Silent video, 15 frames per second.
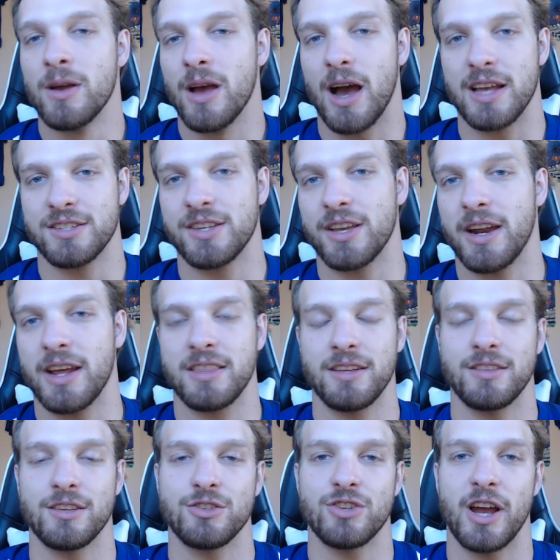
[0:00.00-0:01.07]
I said I think
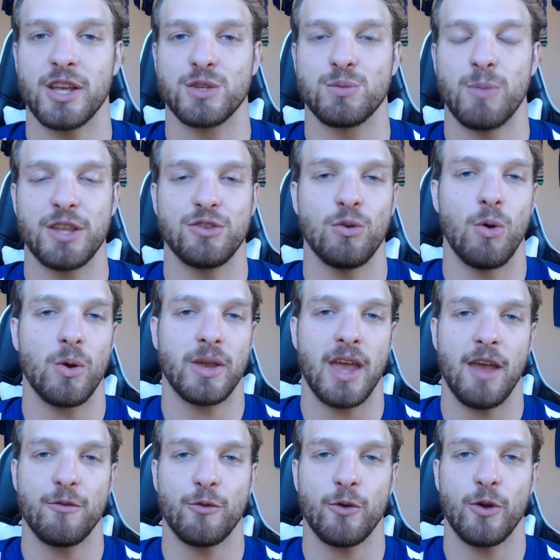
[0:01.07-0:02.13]
the Giants might do
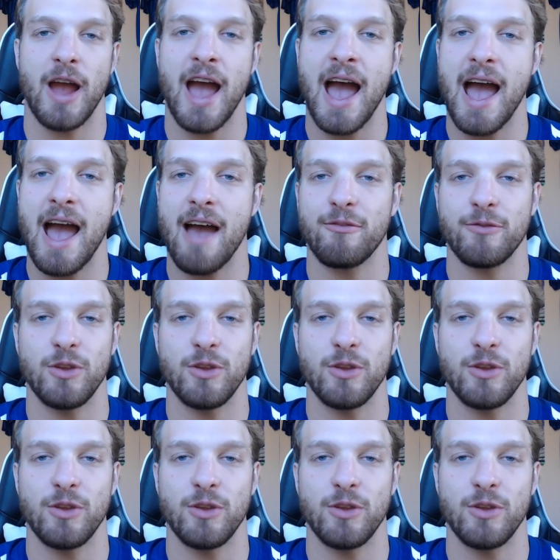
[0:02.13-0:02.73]
okay for a half.